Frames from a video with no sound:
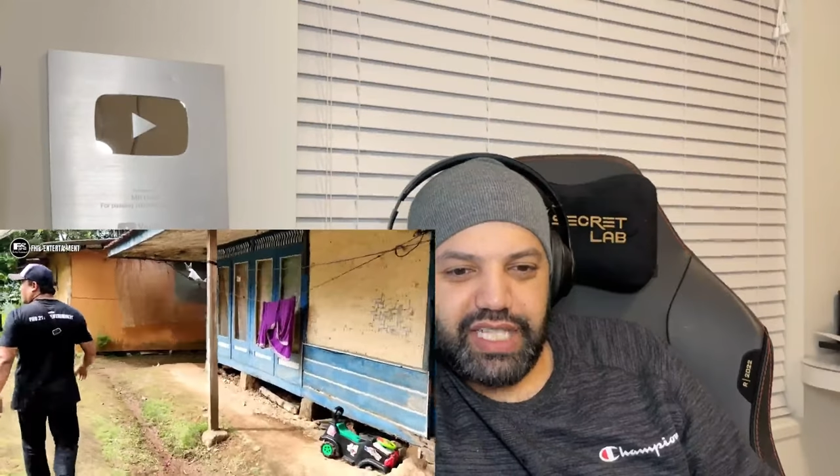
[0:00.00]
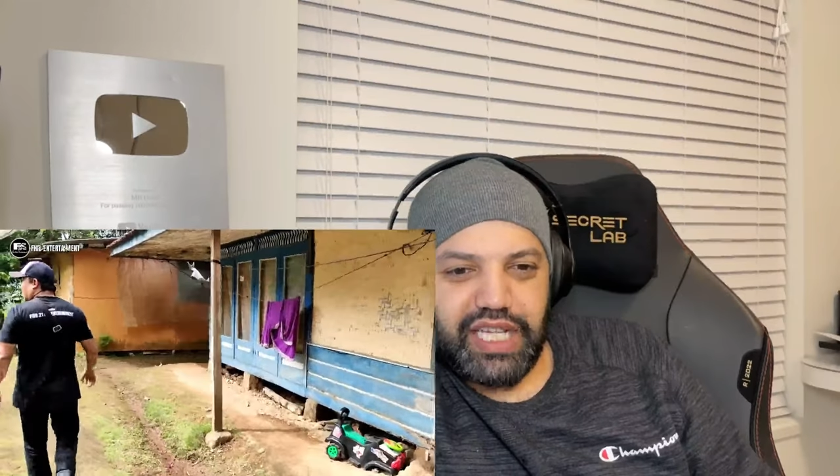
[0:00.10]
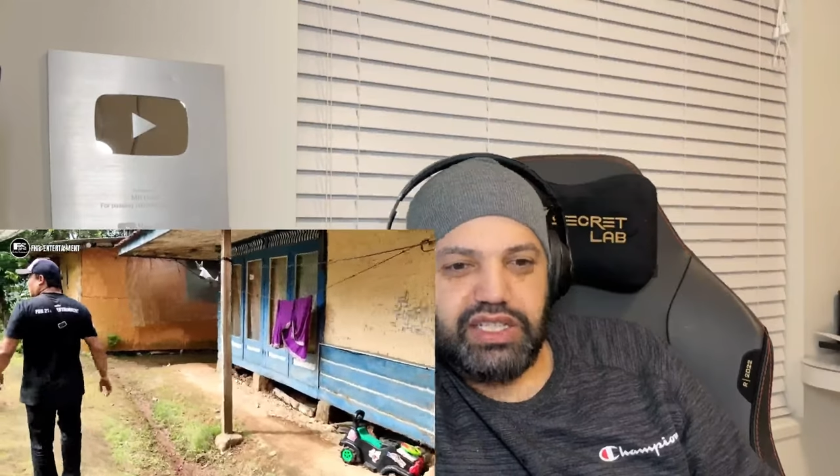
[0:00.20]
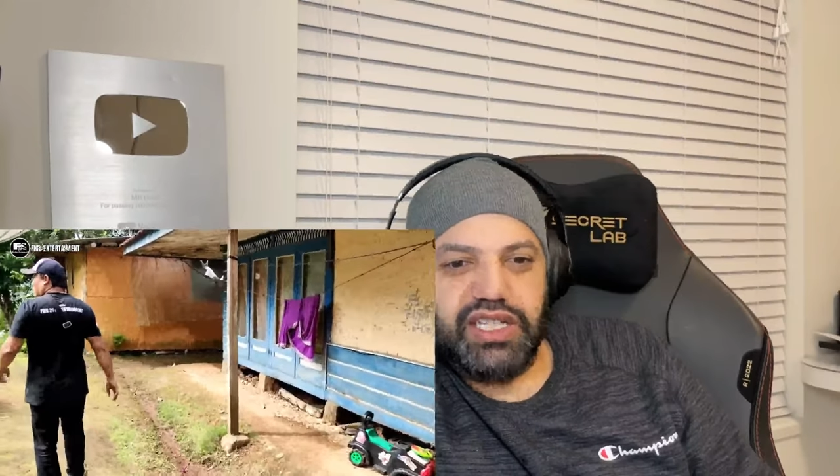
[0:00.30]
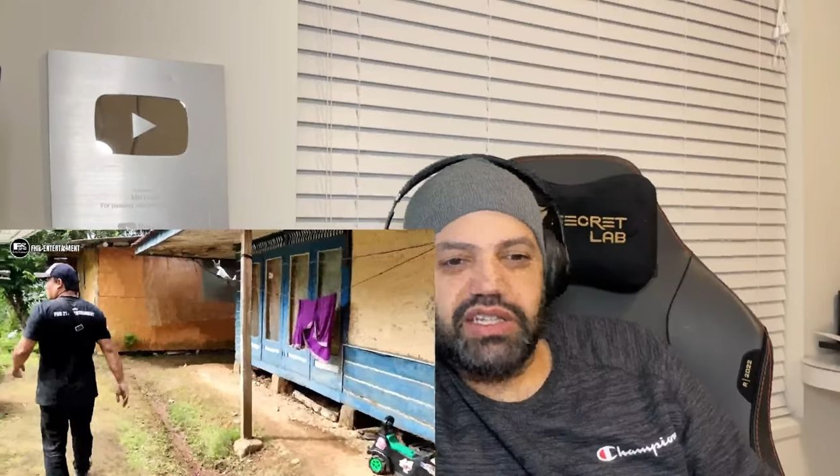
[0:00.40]

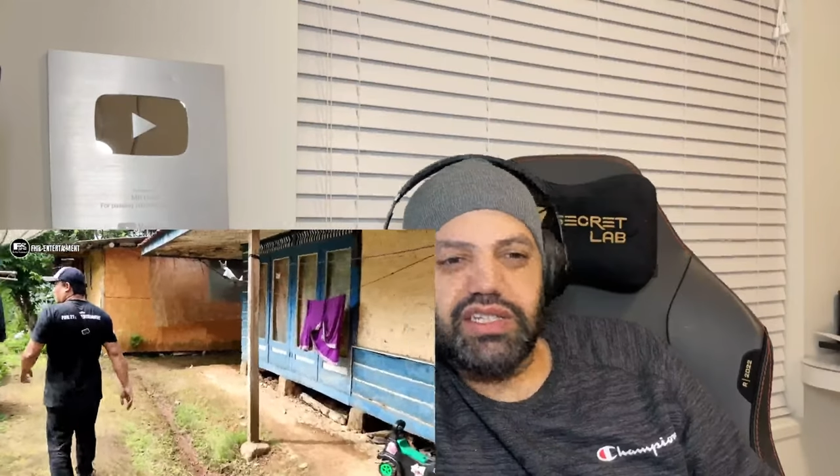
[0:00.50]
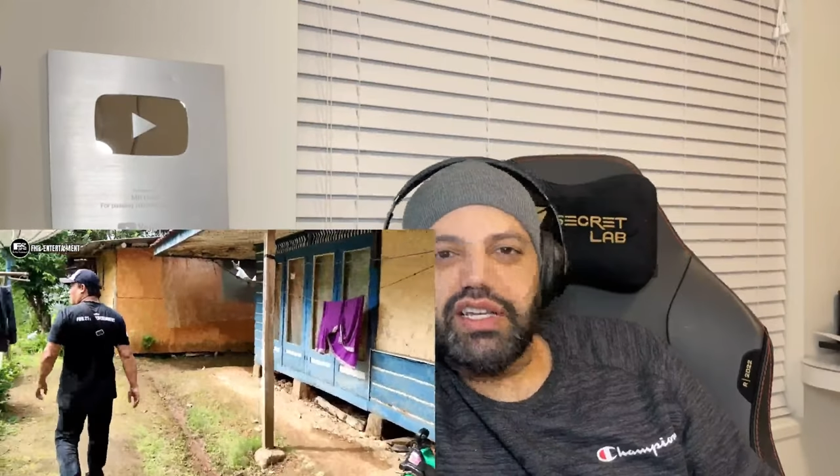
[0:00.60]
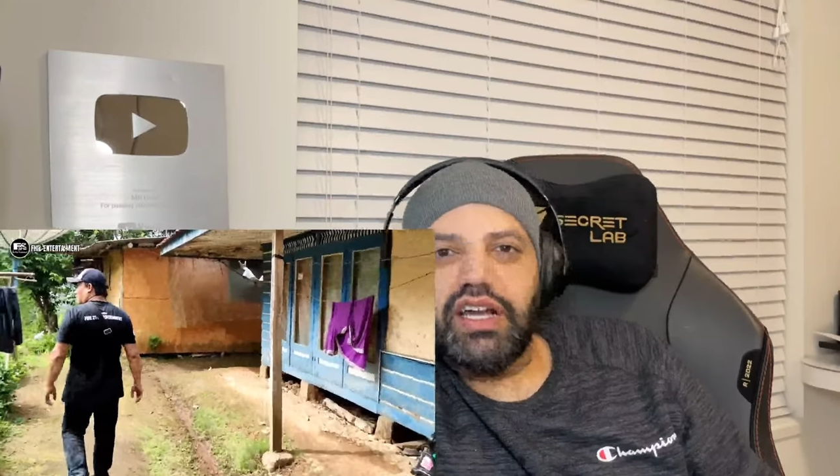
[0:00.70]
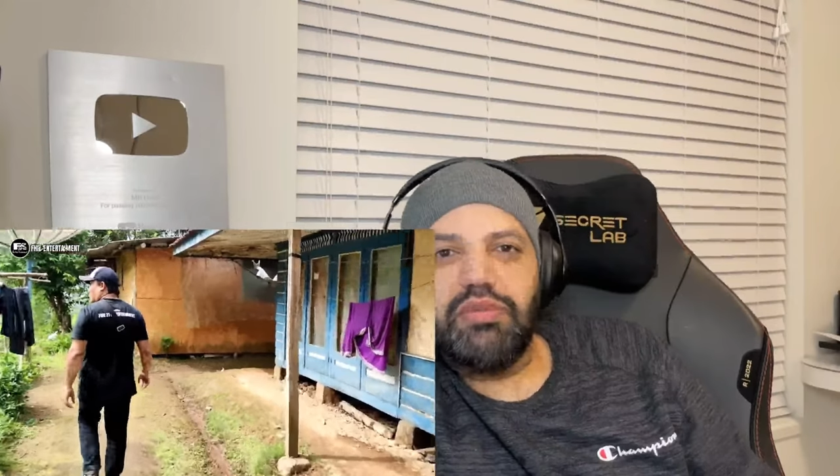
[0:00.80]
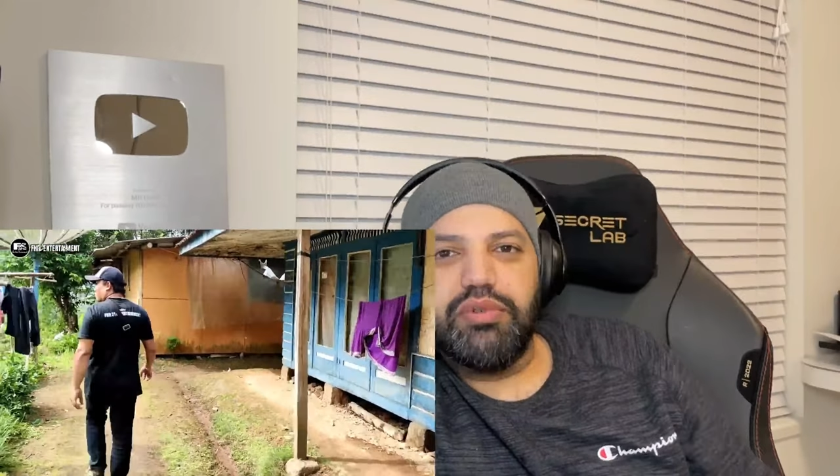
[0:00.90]
Let's say
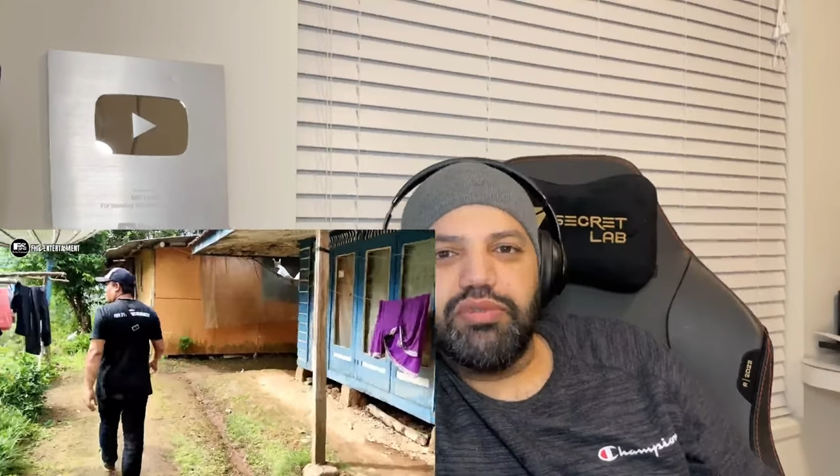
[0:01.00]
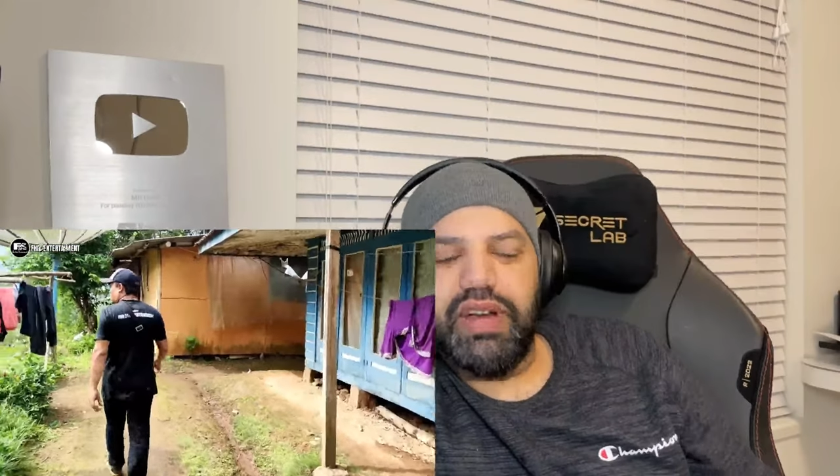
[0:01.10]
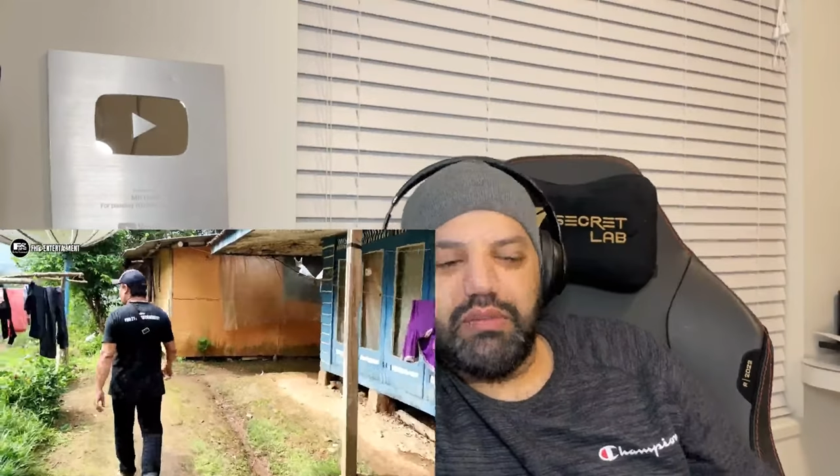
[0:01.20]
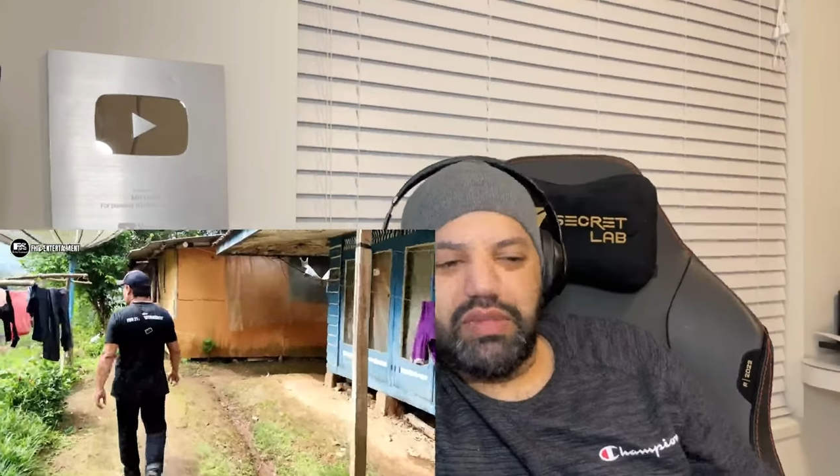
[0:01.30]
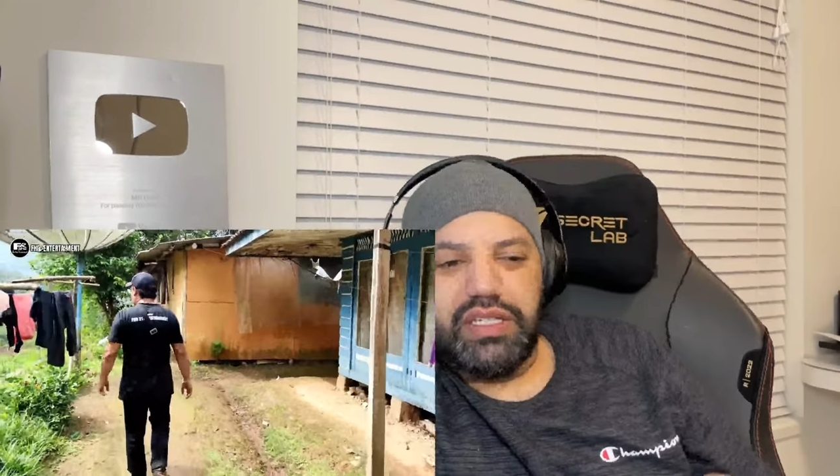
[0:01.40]
there's a couple
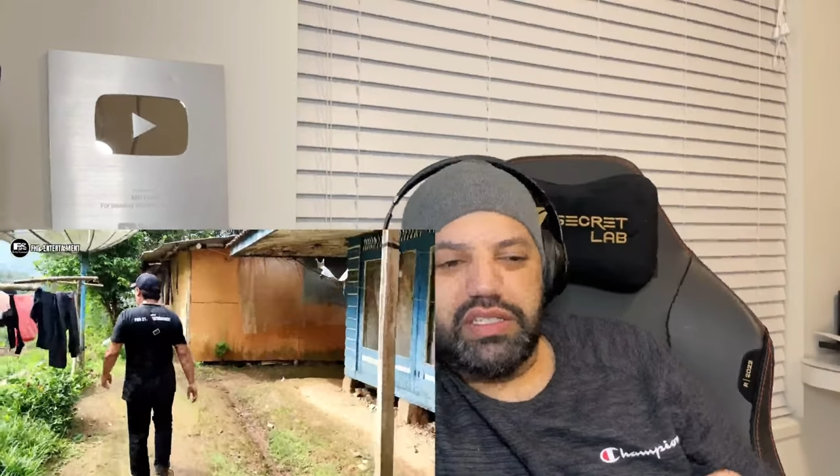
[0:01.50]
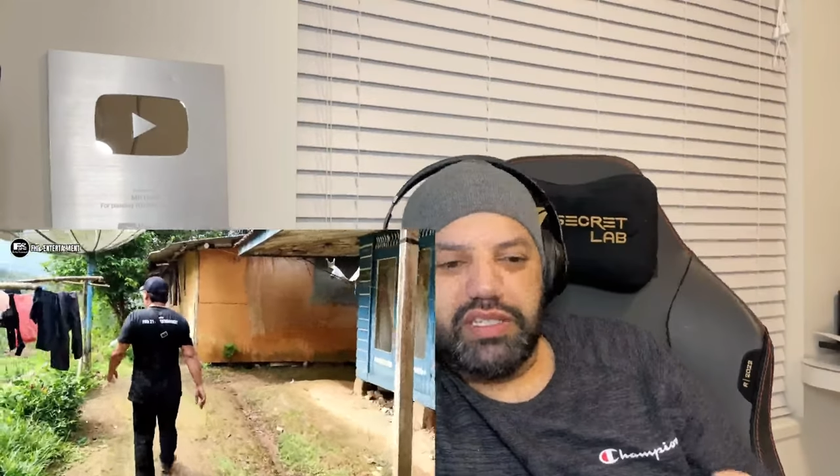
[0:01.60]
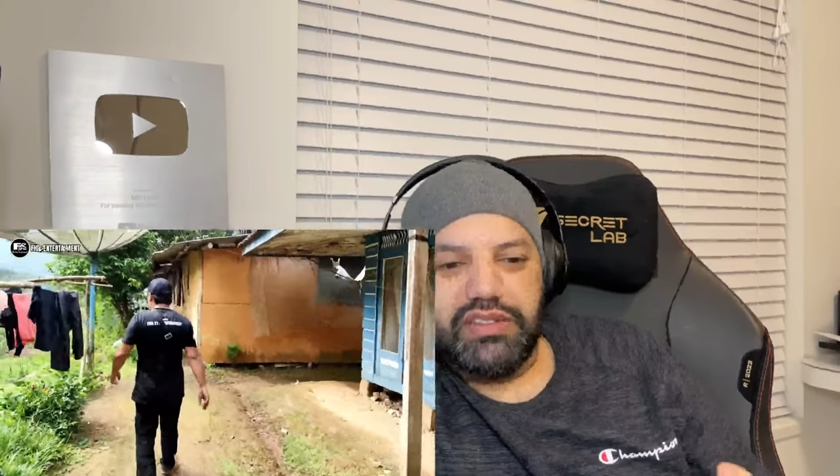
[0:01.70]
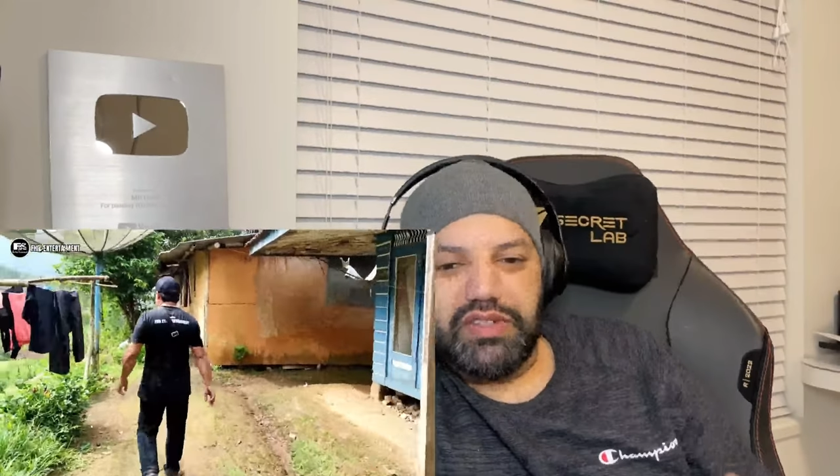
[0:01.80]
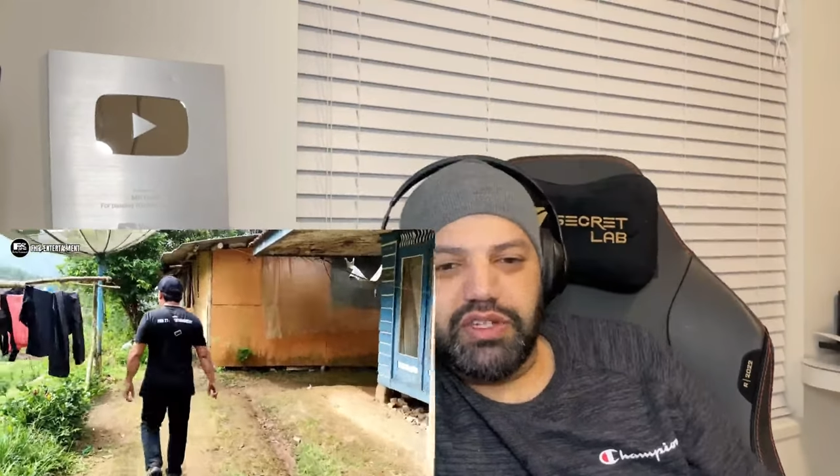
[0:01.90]
families
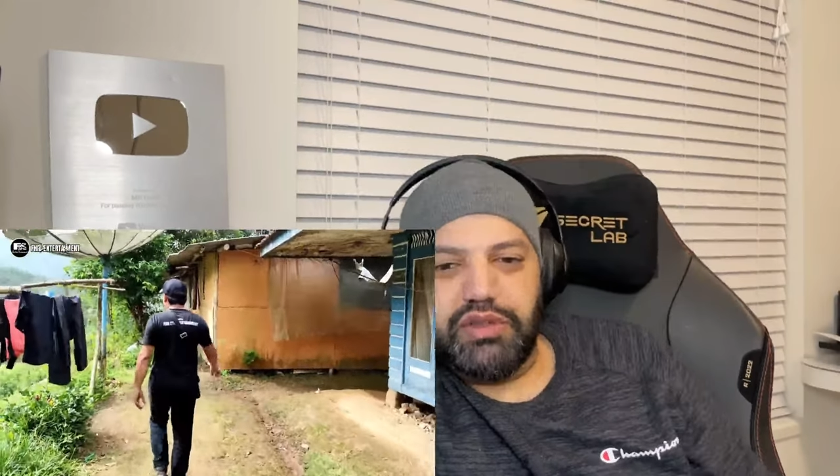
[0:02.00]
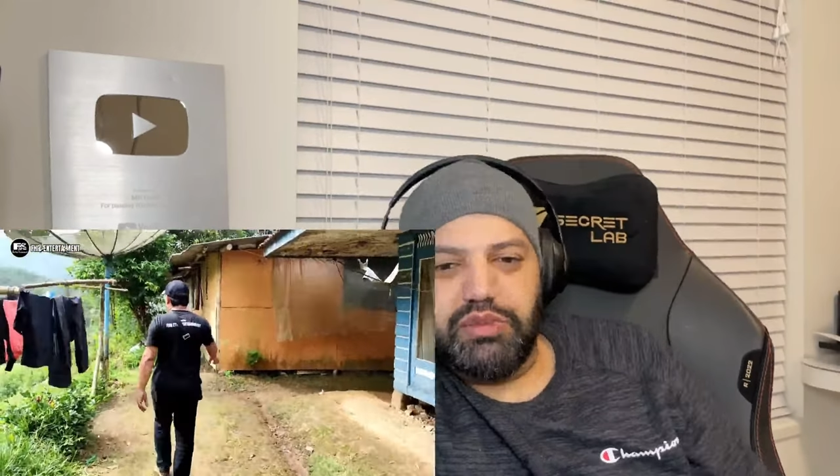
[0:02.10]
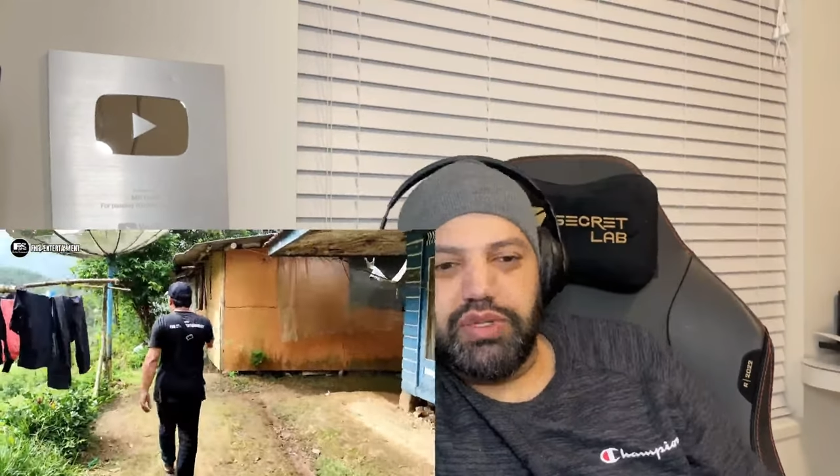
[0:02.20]
that we could